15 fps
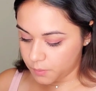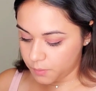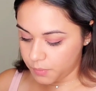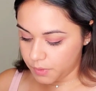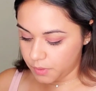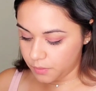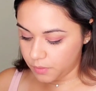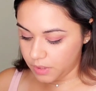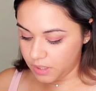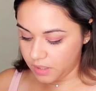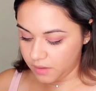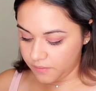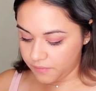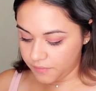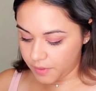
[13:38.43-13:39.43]

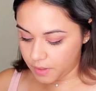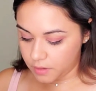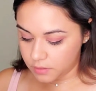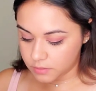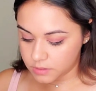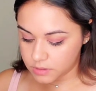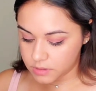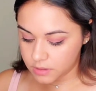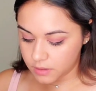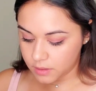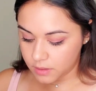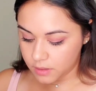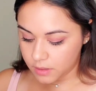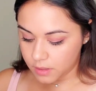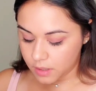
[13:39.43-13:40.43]
Beauty Vault.
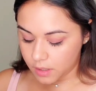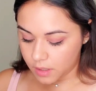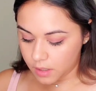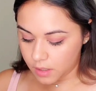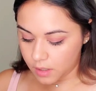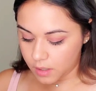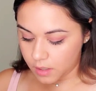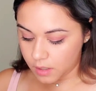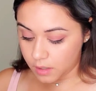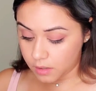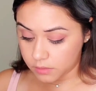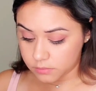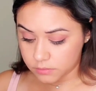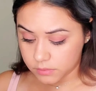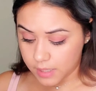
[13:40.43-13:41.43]

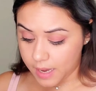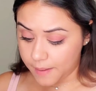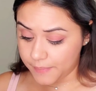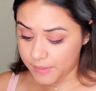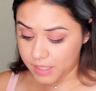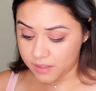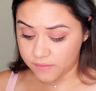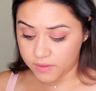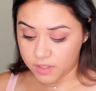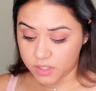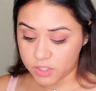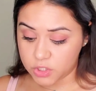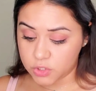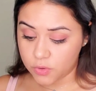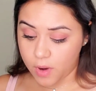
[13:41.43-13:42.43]
I'm not even
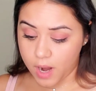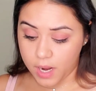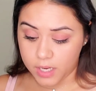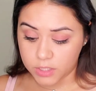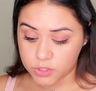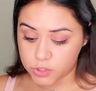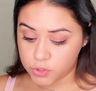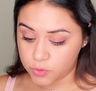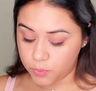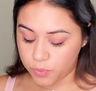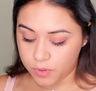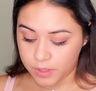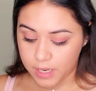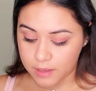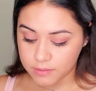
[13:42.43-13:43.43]
gonna try to
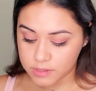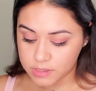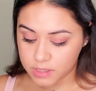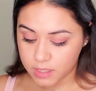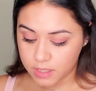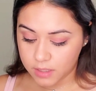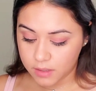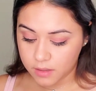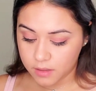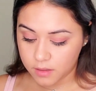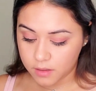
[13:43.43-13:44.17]
pronounce it.